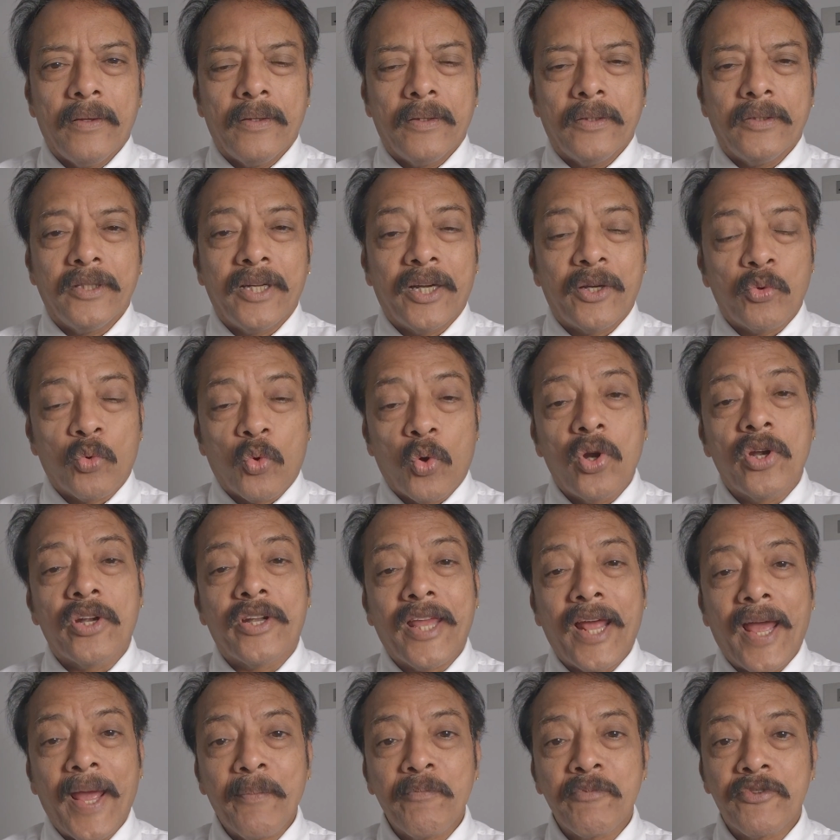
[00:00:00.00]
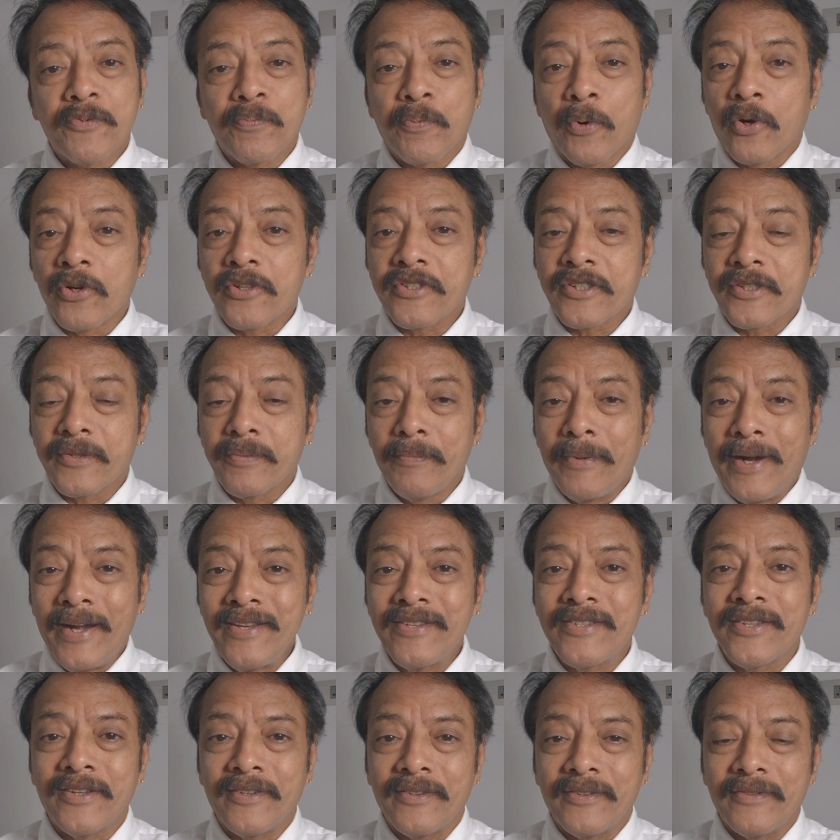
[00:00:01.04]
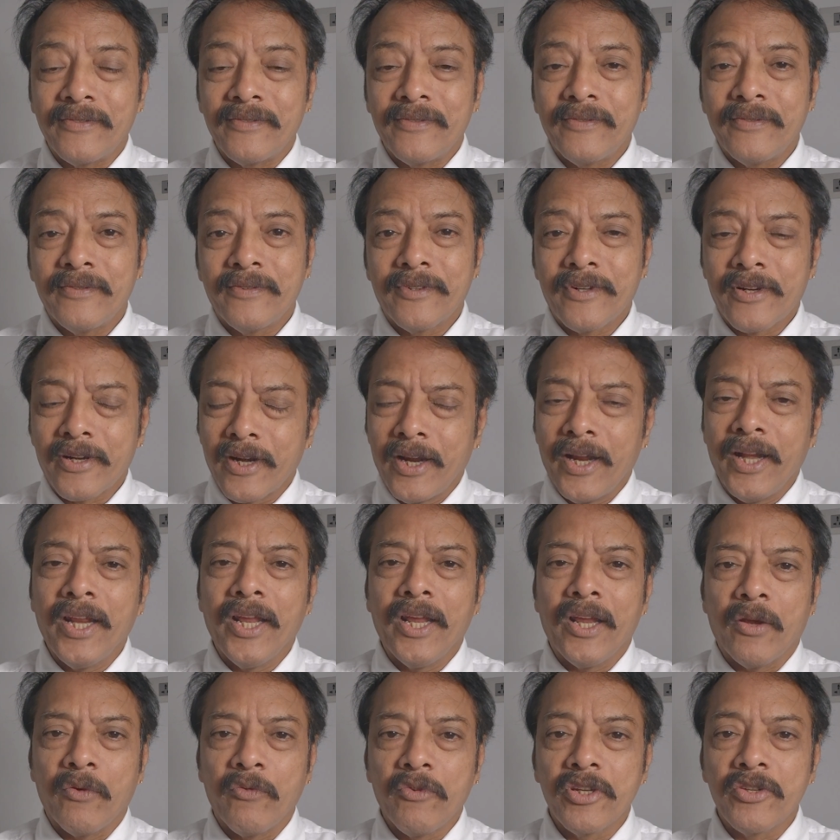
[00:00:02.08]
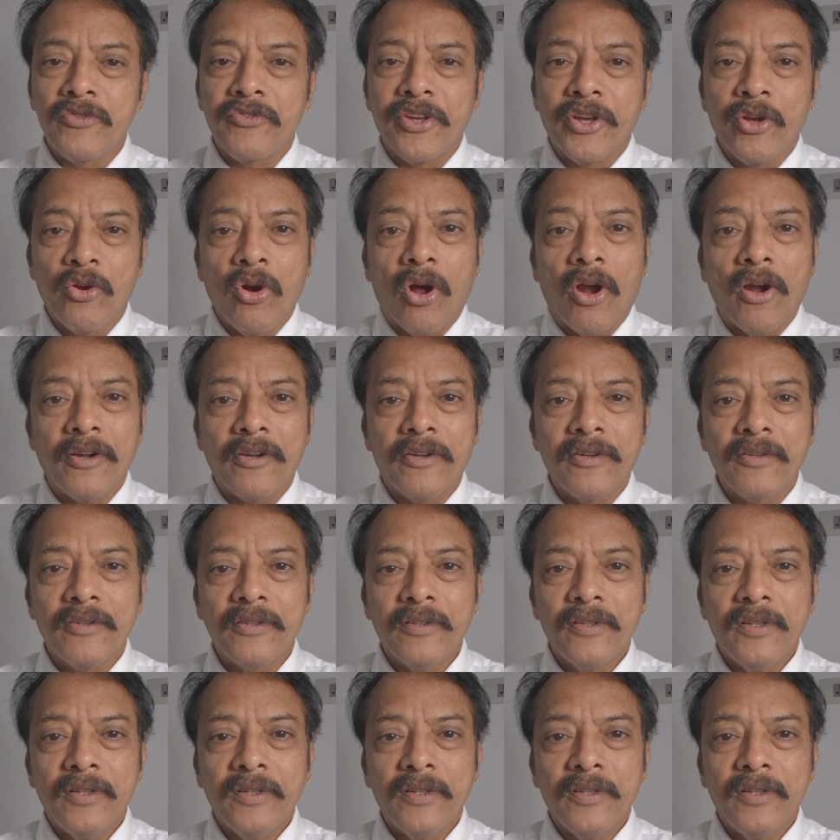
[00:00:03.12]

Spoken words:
That old time sports medicine training which we got,